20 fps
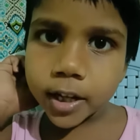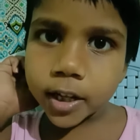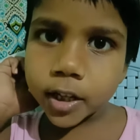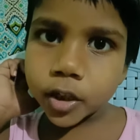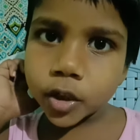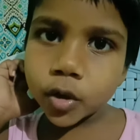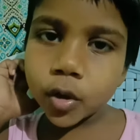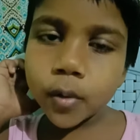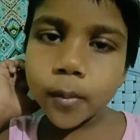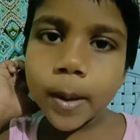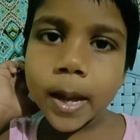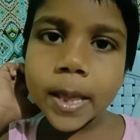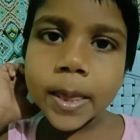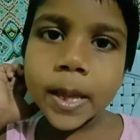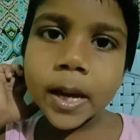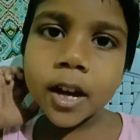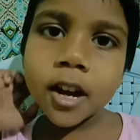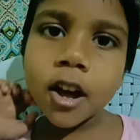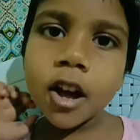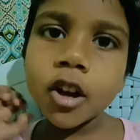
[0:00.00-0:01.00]
So when
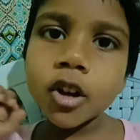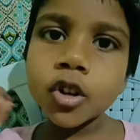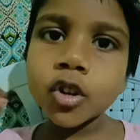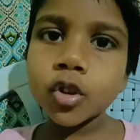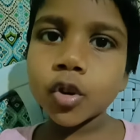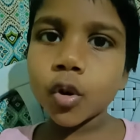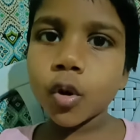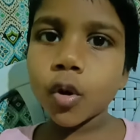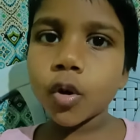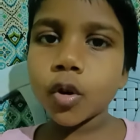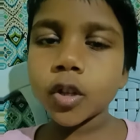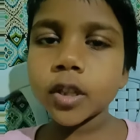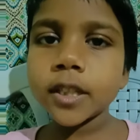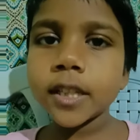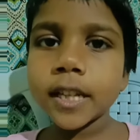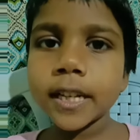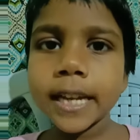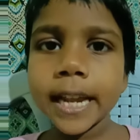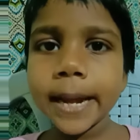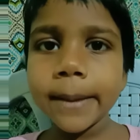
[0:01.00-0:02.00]
the cock crows,
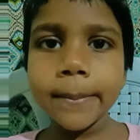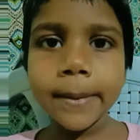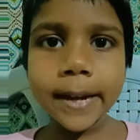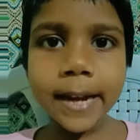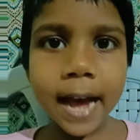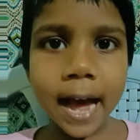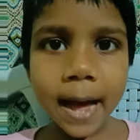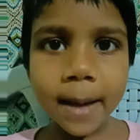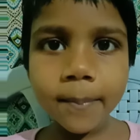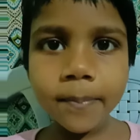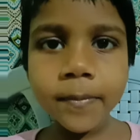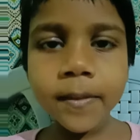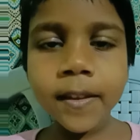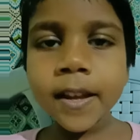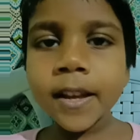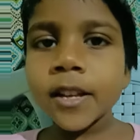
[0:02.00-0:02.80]
the day began.